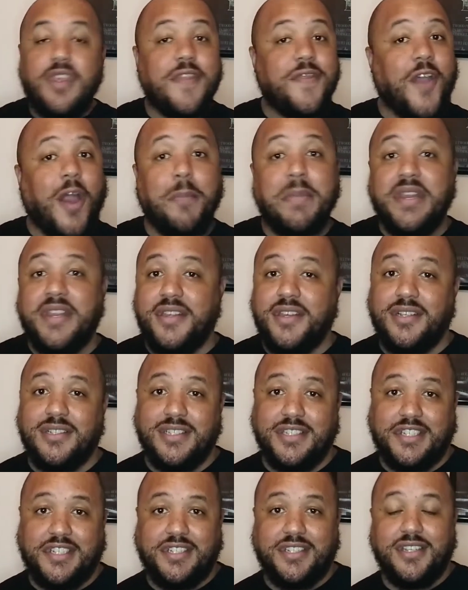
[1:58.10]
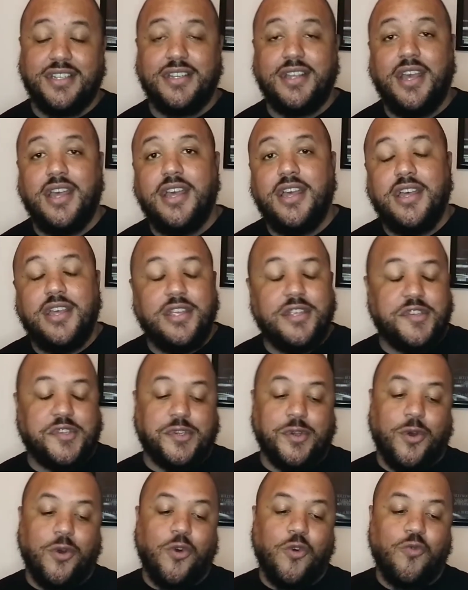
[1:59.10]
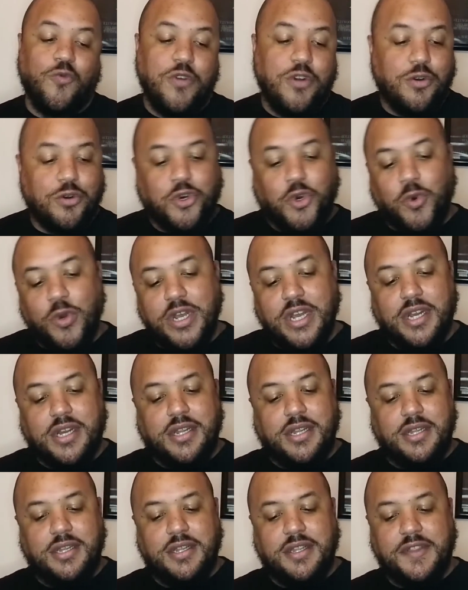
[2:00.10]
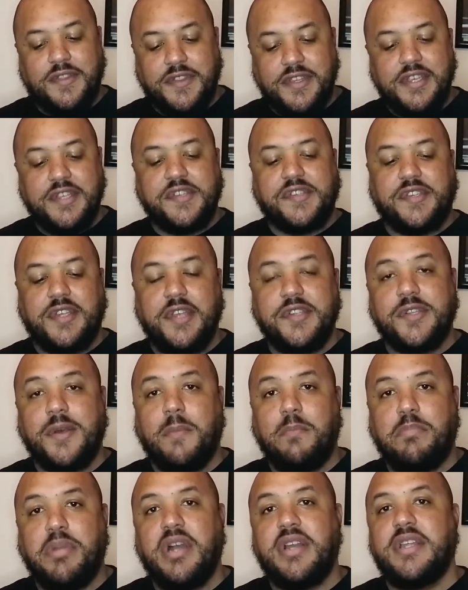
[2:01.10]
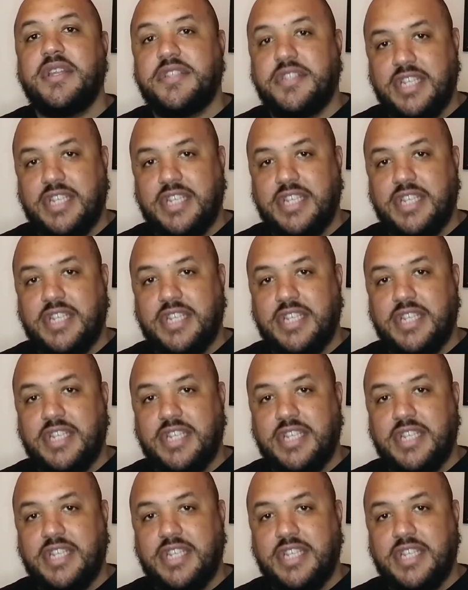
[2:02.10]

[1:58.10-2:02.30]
That'd be the illest shit. So real quick, this is a buddy